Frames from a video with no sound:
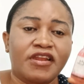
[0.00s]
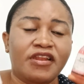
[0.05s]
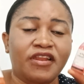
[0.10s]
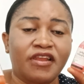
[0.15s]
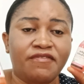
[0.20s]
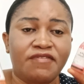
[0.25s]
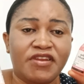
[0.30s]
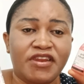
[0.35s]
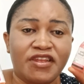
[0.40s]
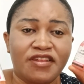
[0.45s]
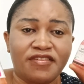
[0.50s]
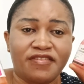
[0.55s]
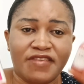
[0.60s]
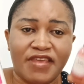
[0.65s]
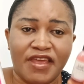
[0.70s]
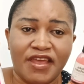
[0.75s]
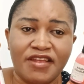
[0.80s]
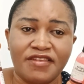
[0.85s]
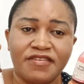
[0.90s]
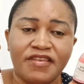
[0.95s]
Living
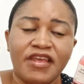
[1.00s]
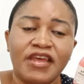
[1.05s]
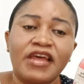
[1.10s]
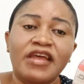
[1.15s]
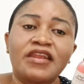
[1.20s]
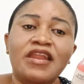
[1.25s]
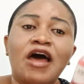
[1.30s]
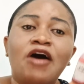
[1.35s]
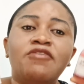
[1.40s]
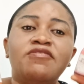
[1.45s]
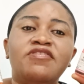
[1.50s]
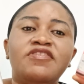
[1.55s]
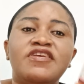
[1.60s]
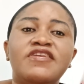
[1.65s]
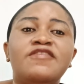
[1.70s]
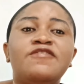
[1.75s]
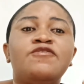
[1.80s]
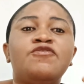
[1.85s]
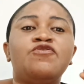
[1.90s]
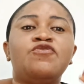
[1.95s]
Intense. Now,
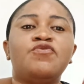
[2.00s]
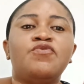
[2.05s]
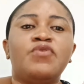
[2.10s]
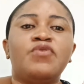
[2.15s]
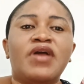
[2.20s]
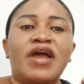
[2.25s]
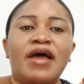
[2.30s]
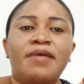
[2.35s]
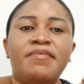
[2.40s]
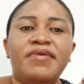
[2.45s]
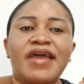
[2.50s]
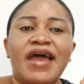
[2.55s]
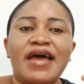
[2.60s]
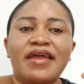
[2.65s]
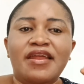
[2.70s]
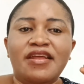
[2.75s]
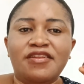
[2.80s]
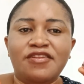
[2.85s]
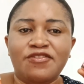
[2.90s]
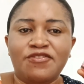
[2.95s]
these two can be
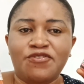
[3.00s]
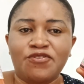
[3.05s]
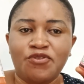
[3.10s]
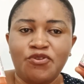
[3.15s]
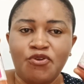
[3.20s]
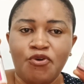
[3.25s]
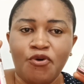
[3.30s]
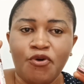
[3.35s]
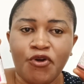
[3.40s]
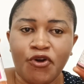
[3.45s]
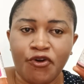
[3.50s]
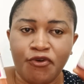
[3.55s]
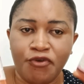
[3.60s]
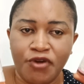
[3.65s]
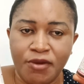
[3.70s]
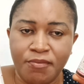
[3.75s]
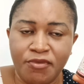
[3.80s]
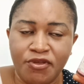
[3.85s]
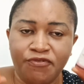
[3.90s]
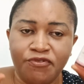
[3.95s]
added into your
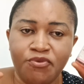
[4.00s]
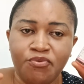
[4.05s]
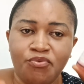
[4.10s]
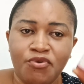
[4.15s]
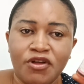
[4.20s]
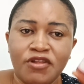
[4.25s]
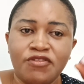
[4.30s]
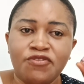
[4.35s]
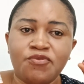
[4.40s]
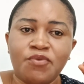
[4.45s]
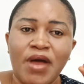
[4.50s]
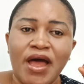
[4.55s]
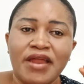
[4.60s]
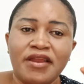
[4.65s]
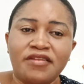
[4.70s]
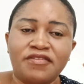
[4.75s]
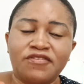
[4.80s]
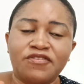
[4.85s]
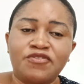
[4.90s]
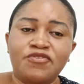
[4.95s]
cream if you want to
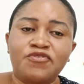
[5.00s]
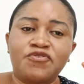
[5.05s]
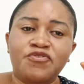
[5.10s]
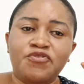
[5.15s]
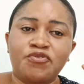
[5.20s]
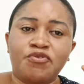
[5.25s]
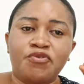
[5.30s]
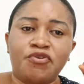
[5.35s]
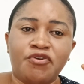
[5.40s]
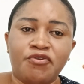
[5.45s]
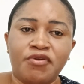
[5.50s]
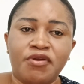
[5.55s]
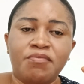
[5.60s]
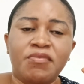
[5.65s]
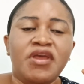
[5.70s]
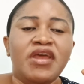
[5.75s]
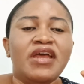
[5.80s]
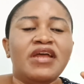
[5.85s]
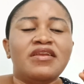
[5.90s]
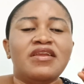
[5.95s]
add it into your cream.